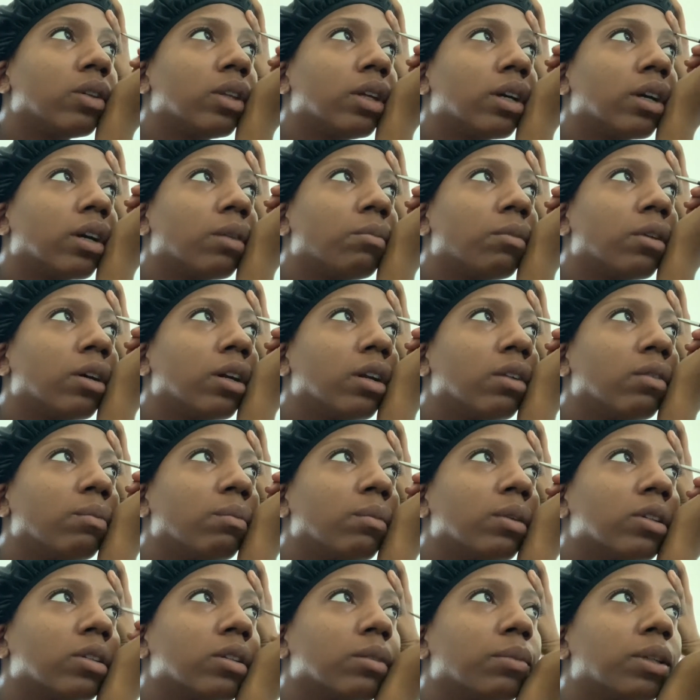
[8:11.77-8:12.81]
Look, I'm already
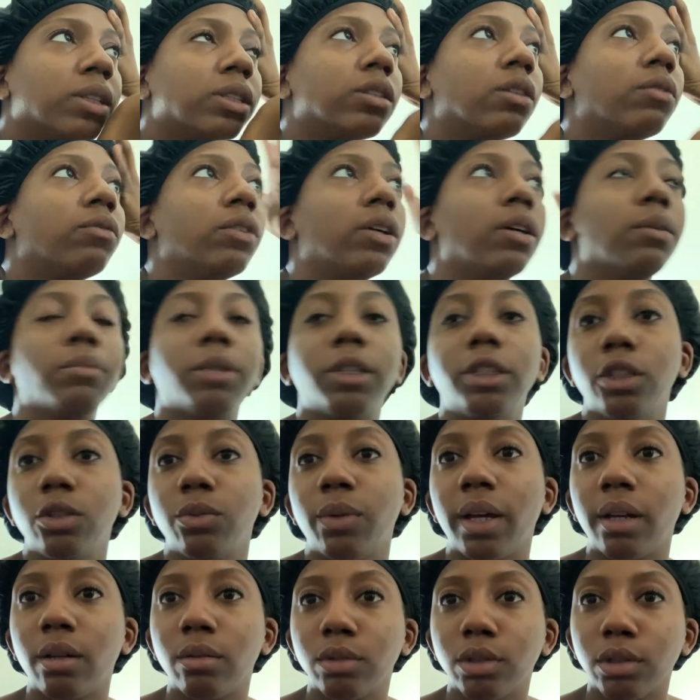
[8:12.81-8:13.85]
messing myself up. This is
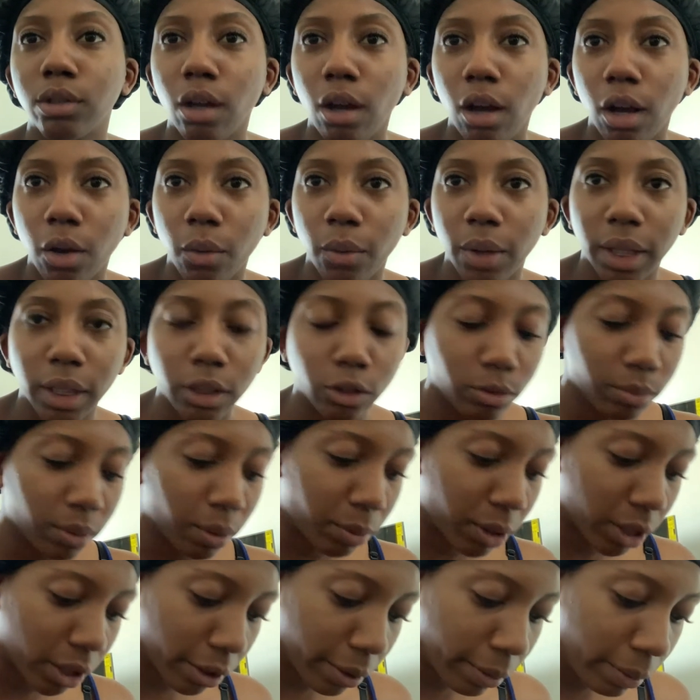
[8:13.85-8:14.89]
why I don't talk while I do my
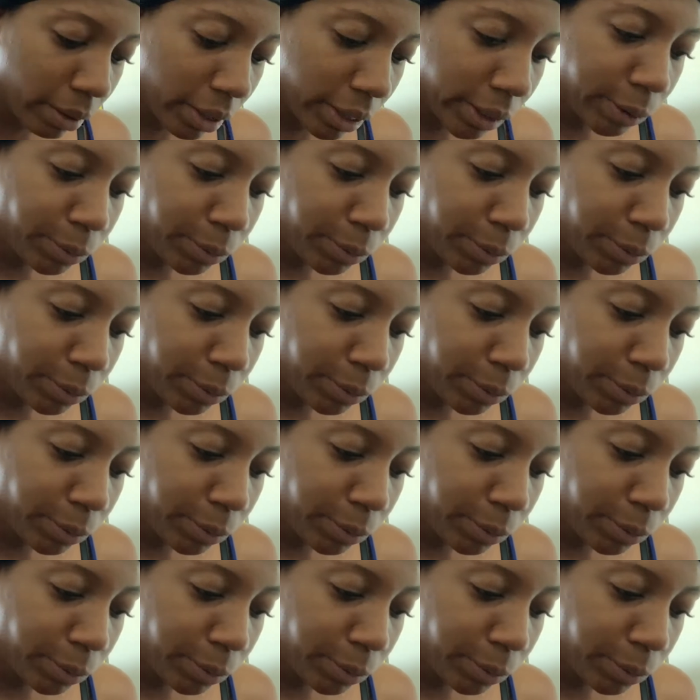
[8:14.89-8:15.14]
makeup.